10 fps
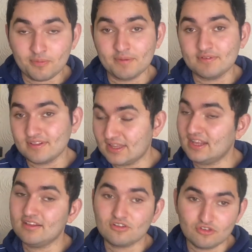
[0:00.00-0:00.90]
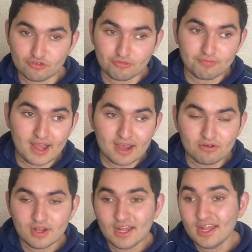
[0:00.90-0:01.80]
I think he's going to do well.